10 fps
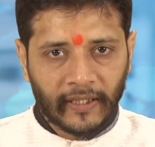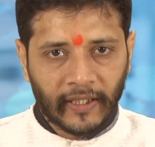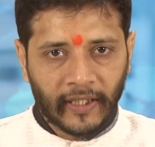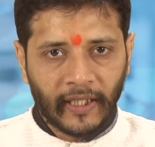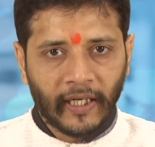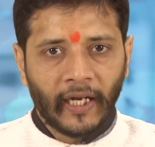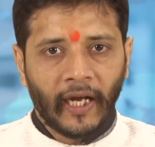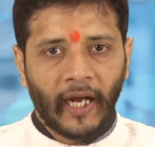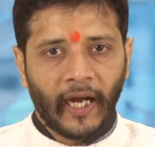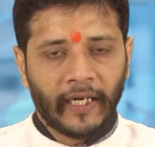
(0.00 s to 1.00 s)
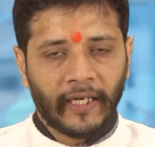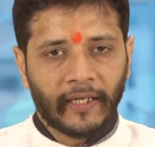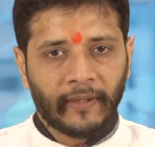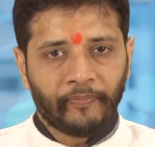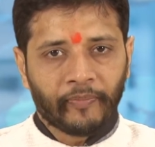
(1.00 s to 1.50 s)
session, and
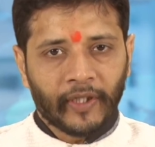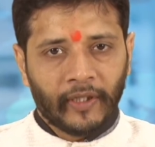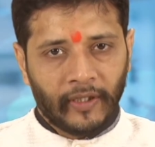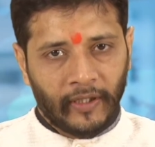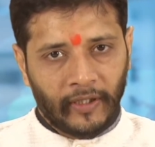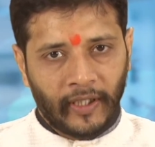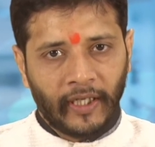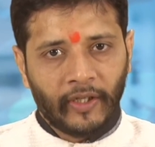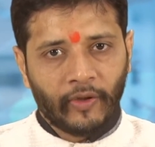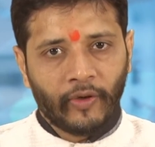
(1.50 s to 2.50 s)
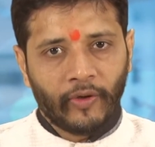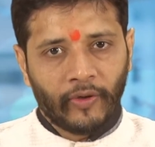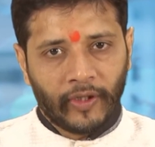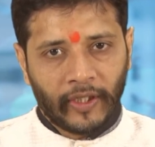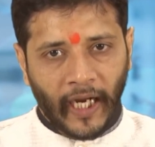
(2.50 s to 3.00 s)
then
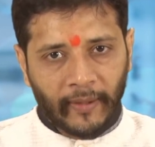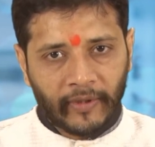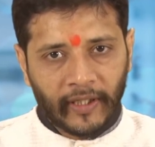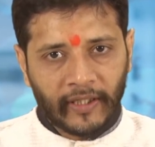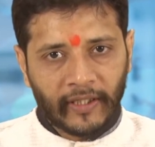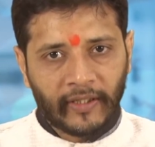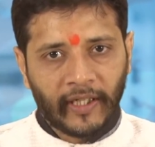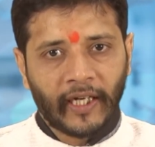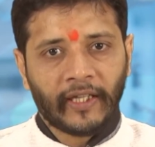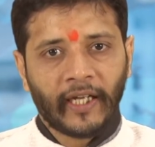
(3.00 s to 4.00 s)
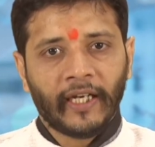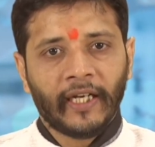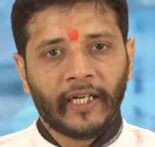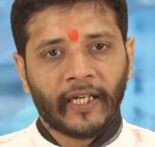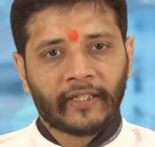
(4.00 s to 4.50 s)
the time series is there, and then
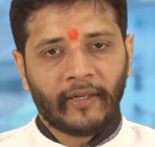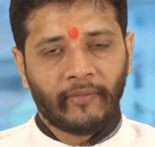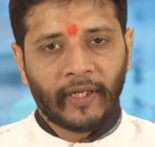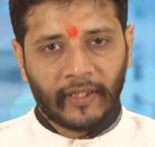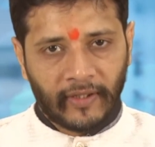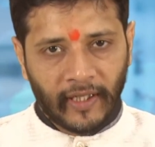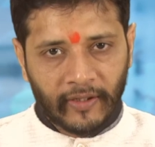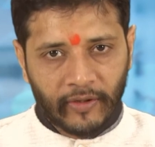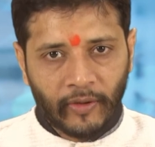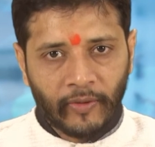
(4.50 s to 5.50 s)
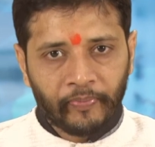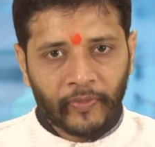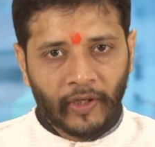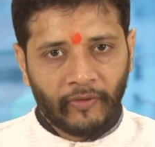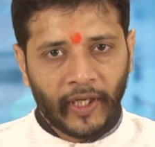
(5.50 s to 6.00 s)
index number is there. So
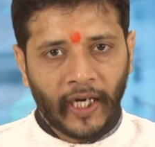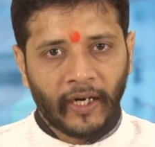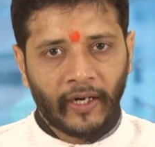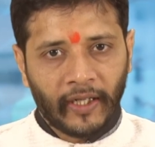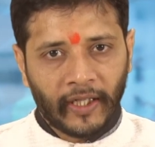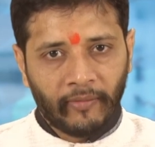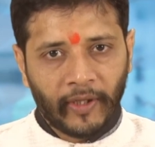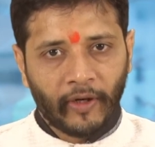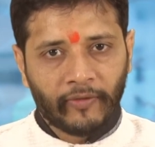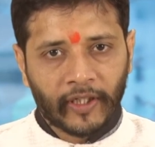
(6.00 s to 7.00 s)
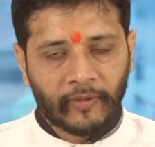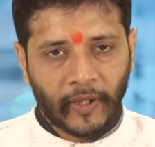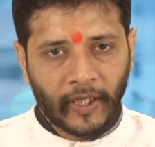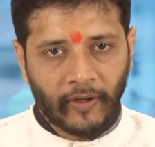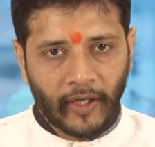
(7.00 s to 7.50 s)
we are in the mid of this
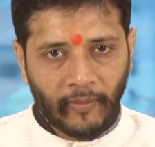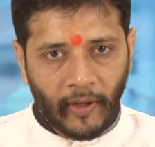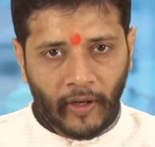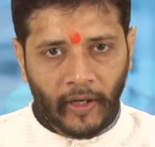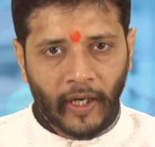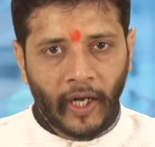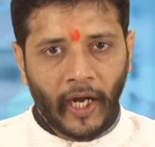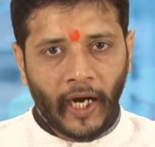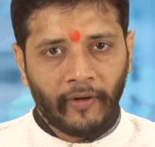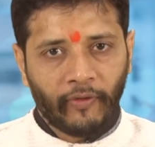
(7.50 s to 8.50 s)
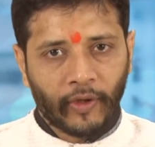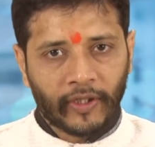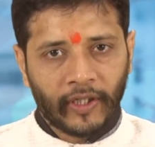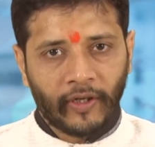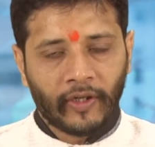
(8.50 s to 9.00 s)
particular block and
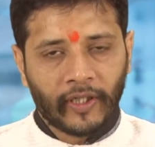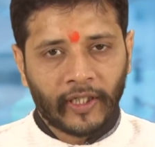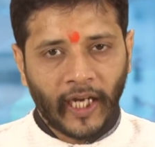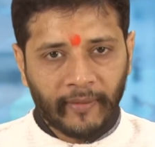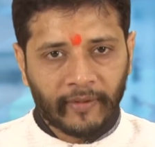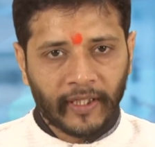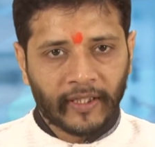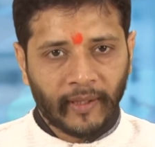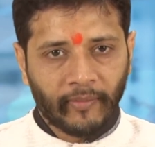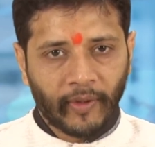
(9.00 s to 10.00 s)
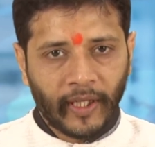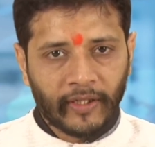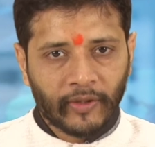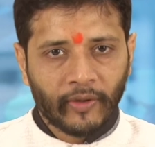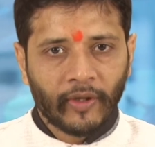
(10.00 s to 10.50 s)
focusing on the time series component.
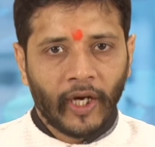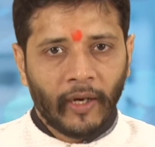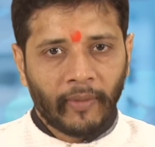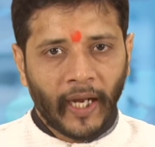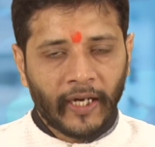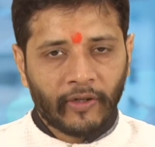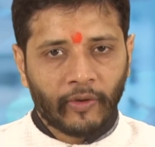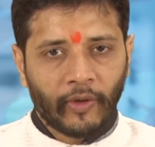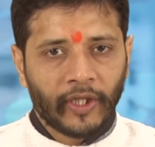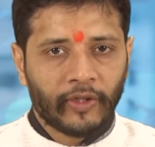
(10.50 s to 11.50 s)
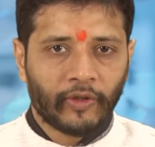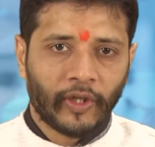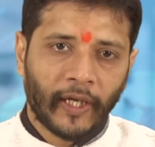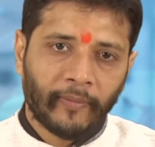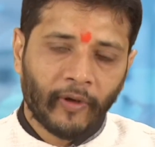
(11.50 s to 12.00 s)
So prior to going into the
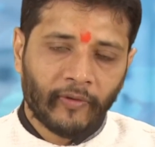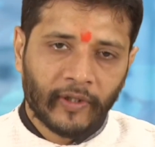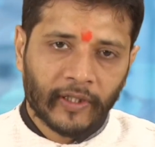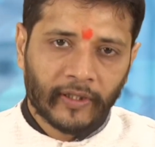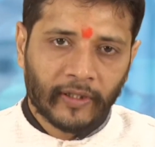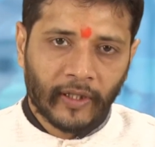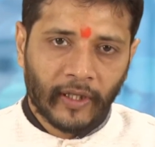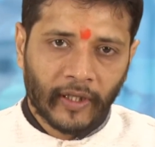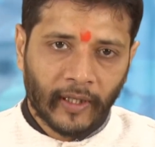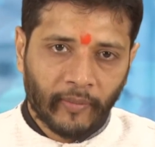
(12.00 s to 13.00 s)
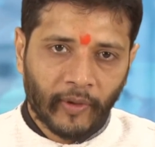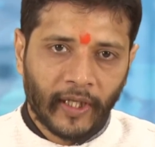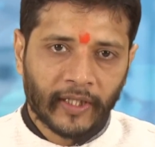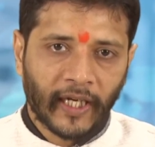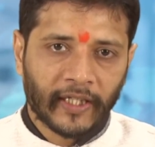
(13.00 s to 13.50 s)
depth of this
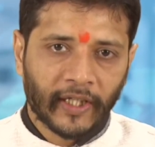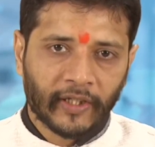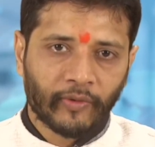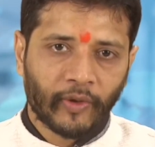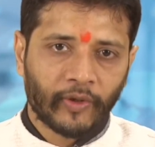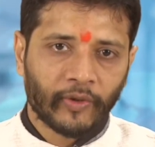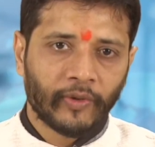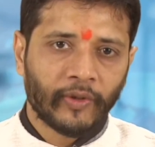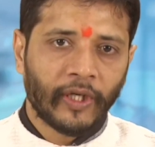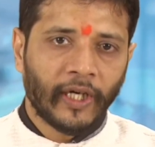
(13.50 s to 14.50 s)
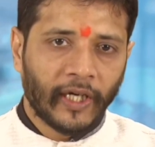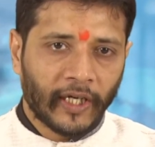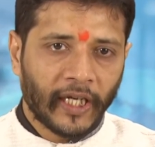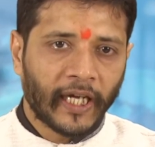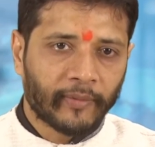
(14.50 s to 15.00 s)
components, I just want to
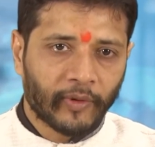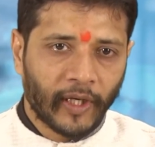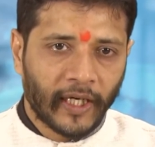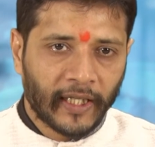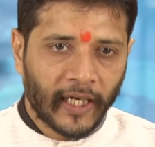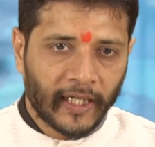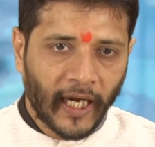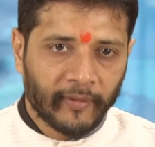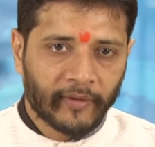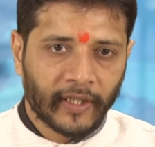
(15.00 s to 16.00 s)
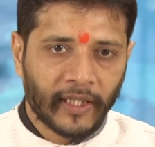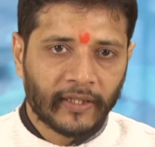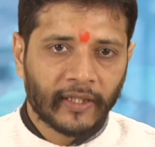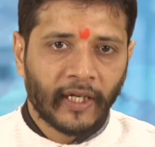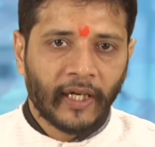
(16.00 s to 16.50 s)
recapitulate that time series.
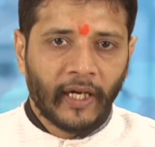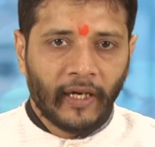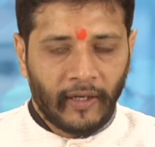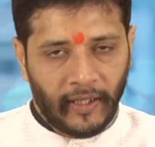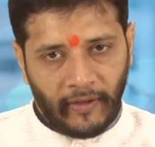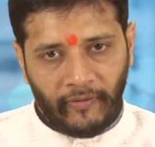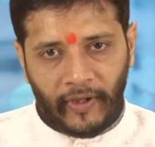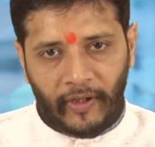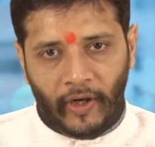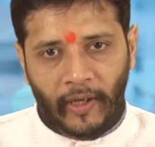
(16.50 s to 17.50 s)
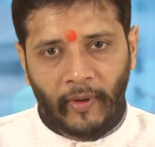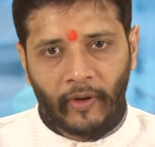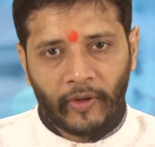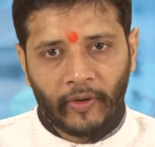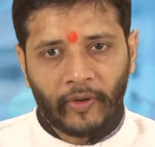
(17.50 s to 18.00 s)
If we talk about
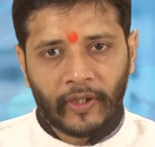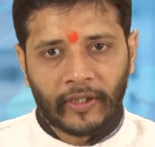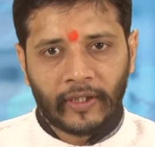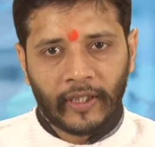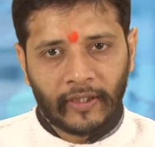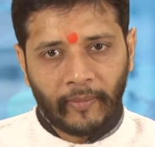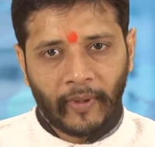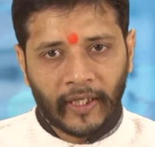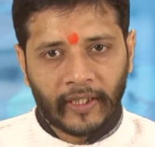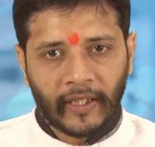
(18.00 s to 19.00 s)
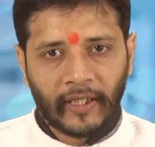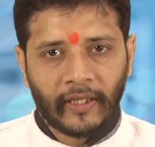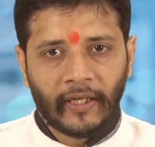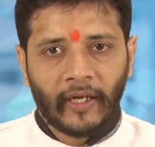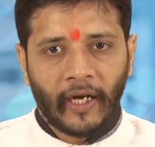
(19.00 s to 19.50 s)
it's the prediction,
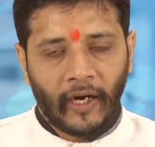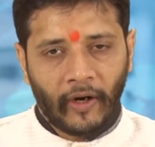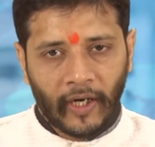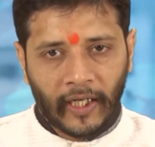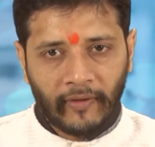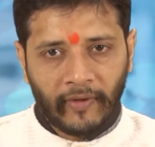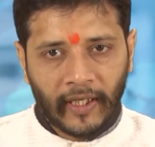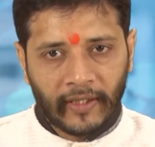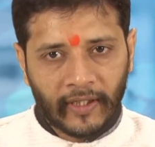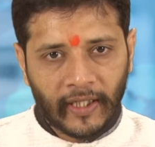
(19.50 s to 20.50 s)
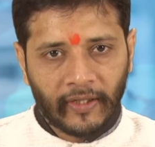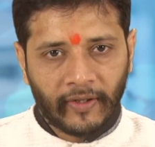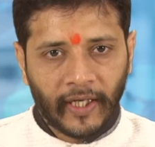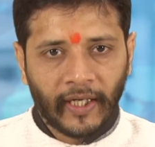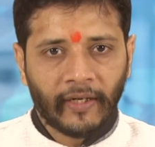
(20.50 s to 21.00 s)
or rather we can say the
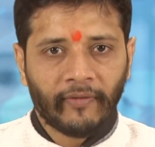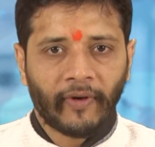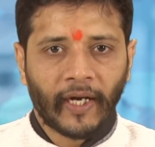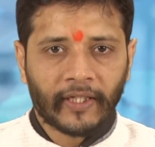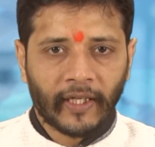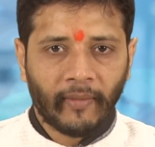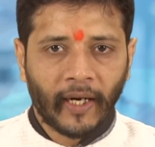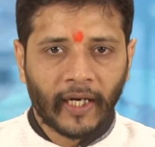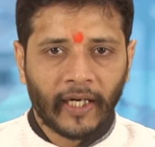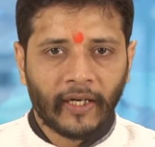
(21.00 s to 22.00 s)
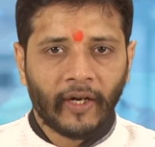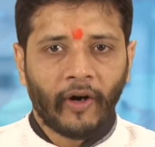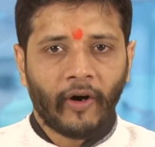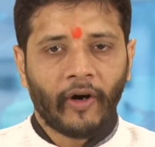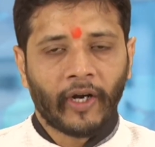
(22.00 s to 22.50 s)
trend in financial market
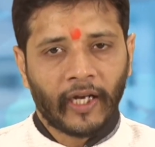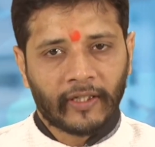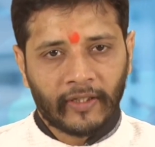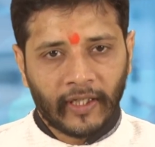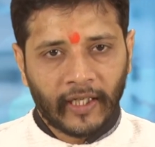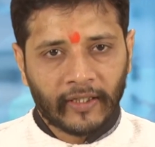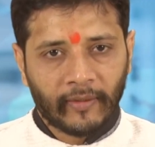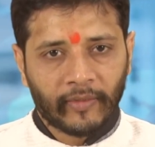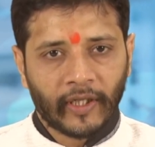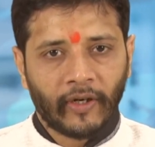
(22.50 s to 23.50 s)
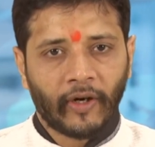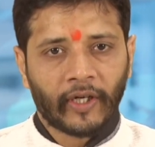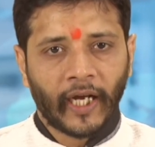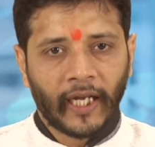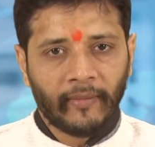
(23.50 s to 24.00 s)
or electricity consumption or
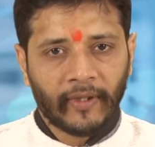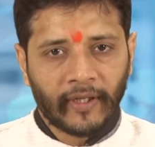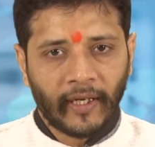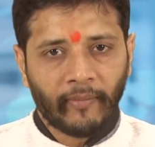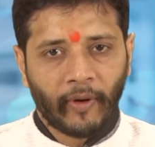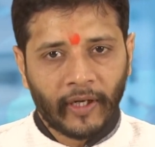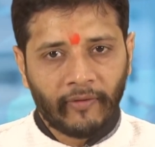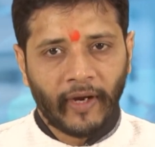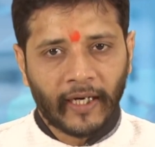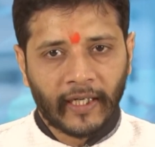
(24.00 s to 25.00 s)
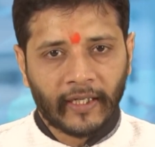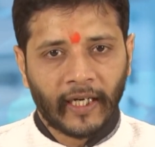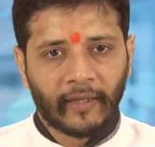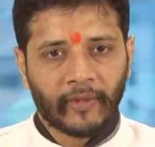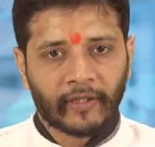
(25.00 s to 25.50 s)
time is an important factor that
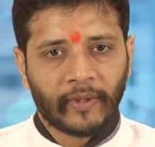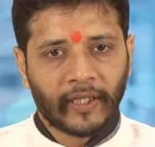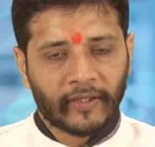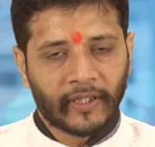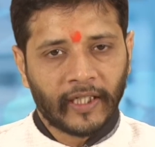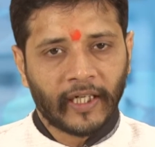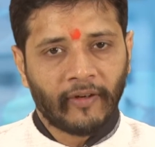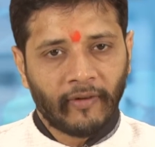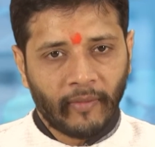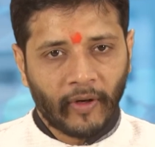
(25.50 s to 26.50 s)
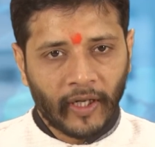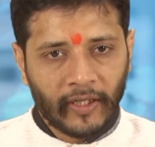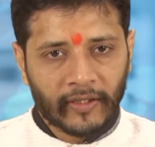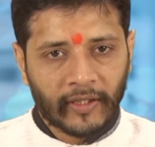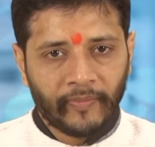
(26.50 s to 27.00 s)
must be considered in our models.